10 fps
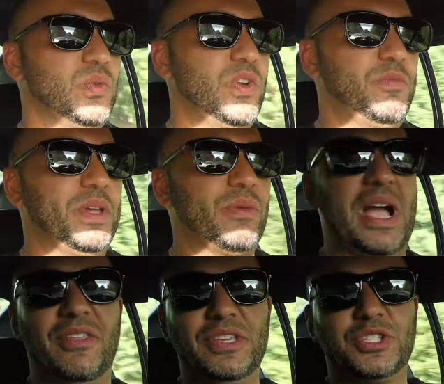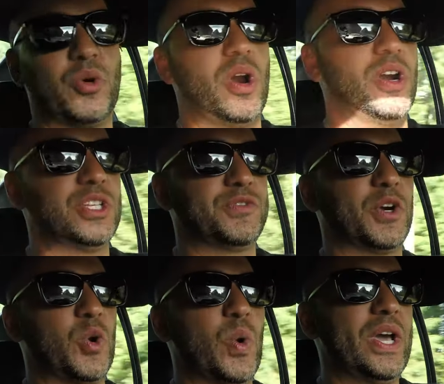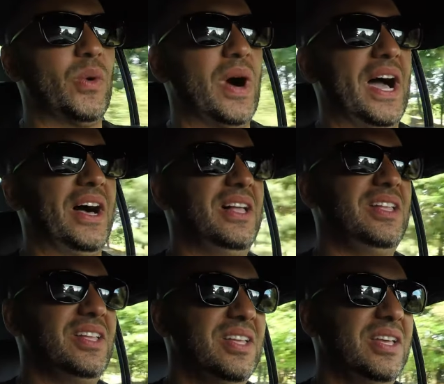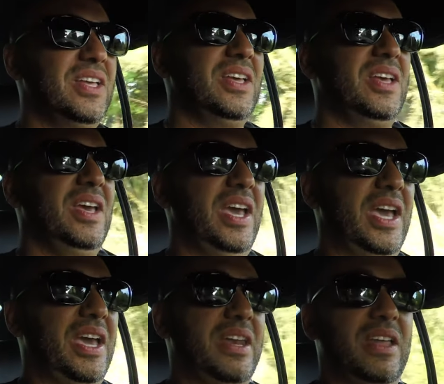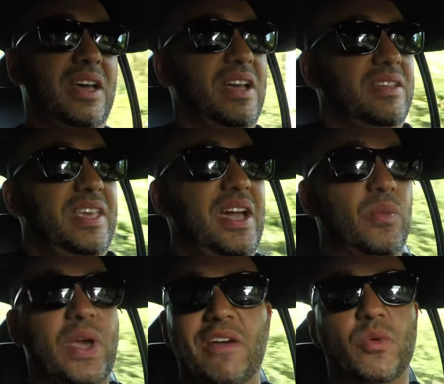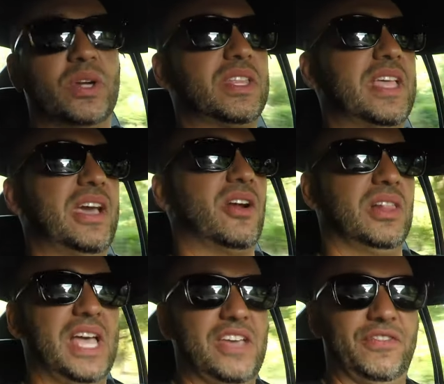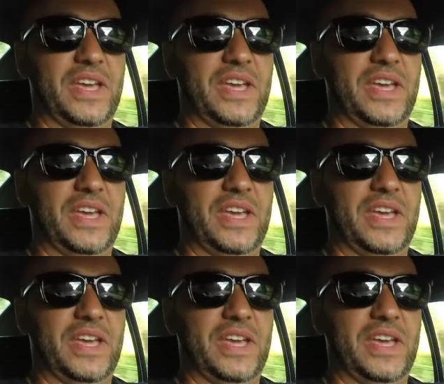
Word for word: we've been around these cars for quite a while. And uh, yeah, we haven't worked a day in our life,